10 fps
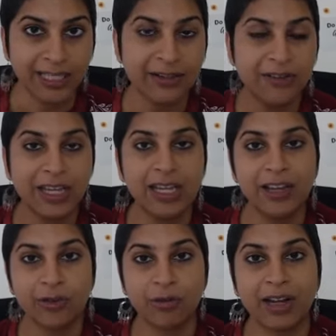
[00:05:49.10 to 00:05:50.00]

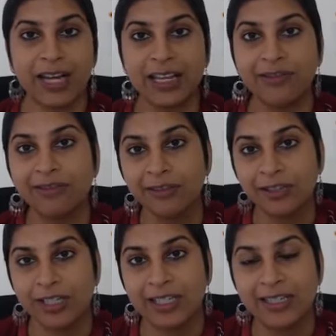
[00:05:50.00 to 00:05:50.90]
Divi, Thrive,
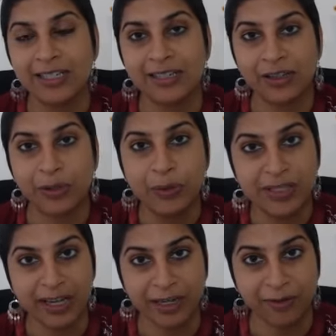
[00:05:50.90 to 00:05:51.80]
Genesis, and
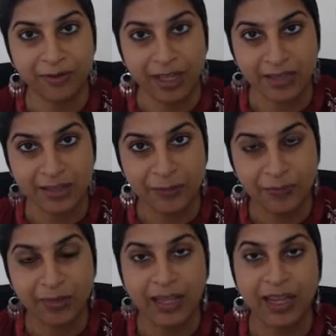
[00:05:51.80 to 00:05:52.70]
those kind of things.
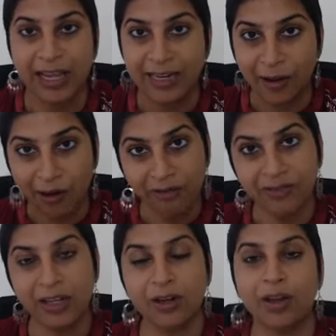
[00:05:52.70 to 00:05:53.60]
And
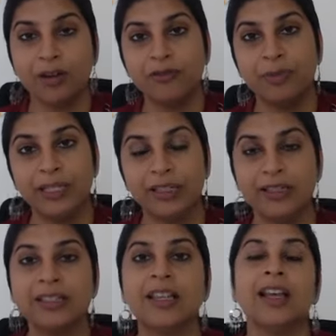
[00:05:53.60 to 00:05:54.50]
of the lot of
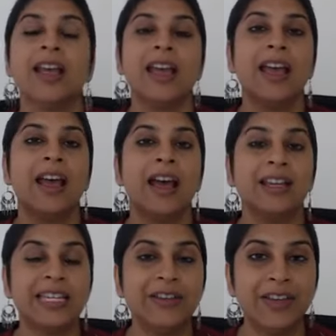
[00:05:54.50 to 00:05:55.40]
builders,
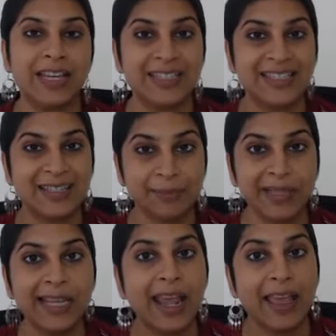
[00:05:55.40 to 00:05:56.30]
Divi is
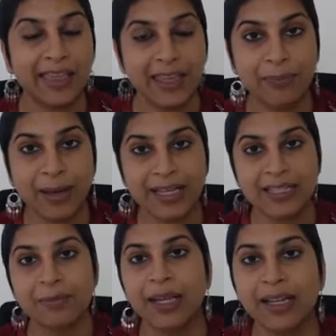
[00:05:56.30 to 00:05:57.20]
simply the
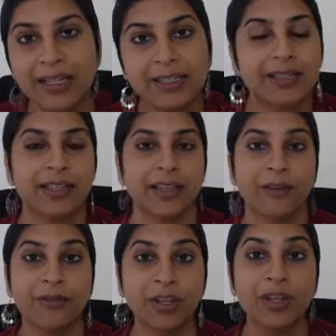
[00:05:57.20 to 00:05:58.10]
best because
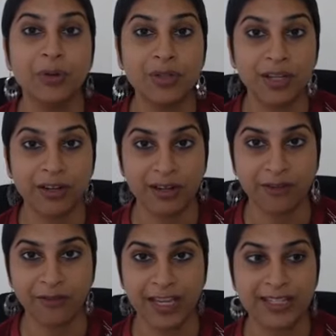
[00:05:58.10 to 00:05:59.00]
of the user
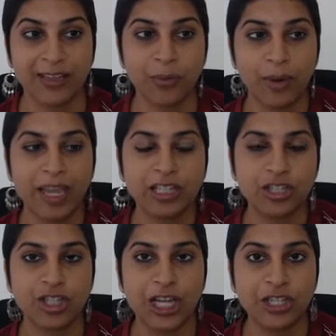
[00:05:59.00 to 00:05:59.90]
interface and the way
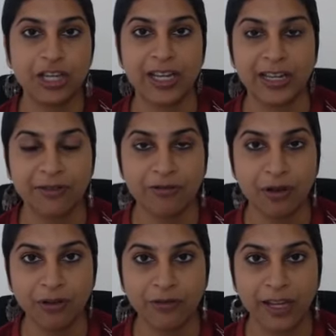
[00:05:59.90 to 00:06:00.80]
it's changing and
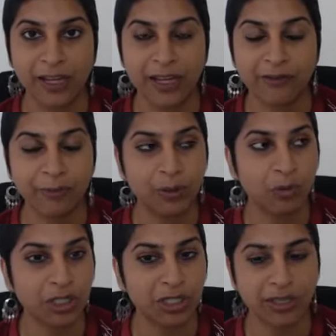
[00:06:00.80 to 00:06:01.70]
evolving. I've
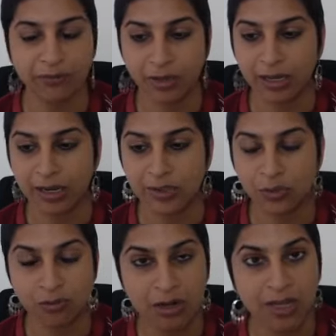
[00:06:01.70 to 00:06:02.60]
been watching them for the
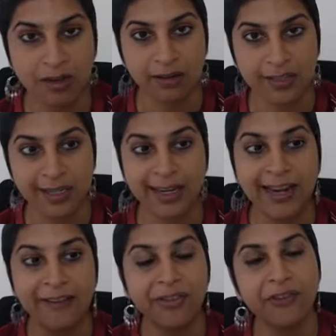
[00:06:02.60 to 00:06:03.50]
last years, and I
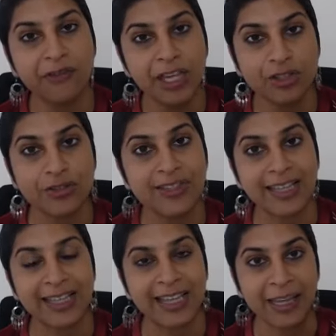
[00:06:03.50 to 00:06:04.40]
love the features
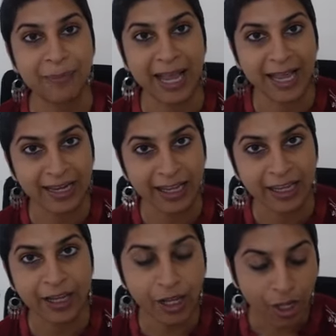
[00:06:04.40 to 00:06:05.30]
that they keep
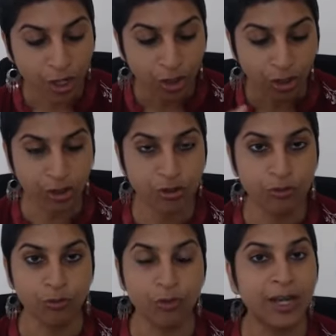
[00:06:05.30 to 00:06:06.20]
adding.
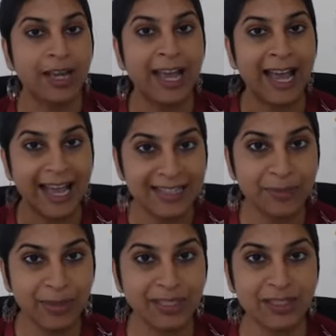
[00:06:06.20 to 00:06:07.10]
You, as
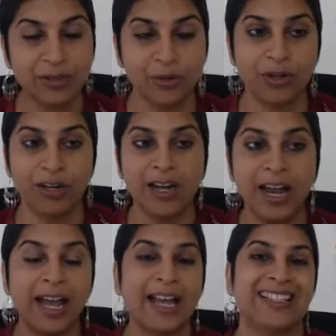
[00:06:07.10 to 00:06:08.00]
a business
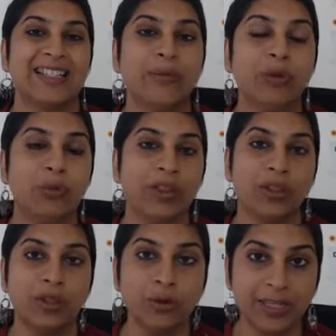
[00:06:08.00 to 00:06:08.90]
owner, as someone
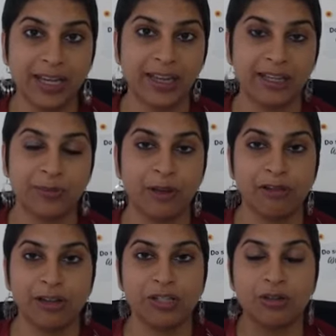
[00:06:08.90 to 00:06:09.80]
with no tech
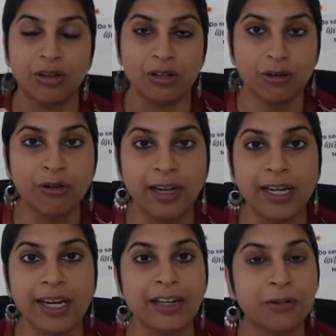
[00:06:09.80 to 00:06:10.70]
experience, you can go
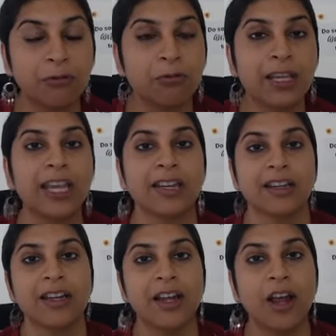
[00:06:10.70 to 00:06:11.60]
in and
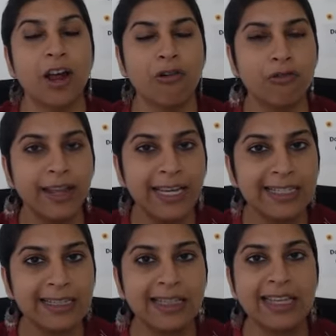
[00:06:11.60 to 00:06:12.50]
create a
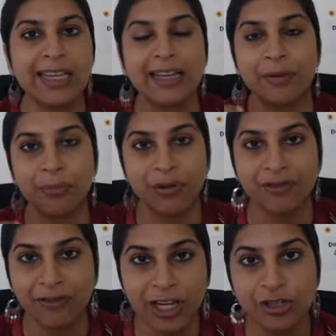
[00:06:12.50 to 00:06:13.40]
really sleek,
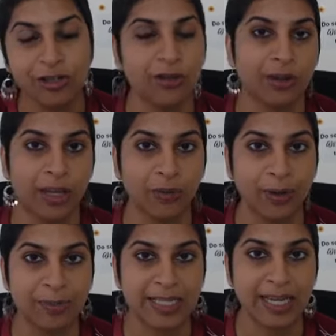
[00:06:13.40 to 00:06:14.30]
professional looking
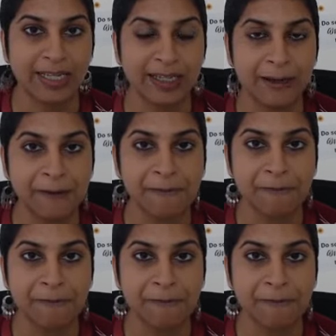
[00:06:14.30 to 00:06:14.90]
website.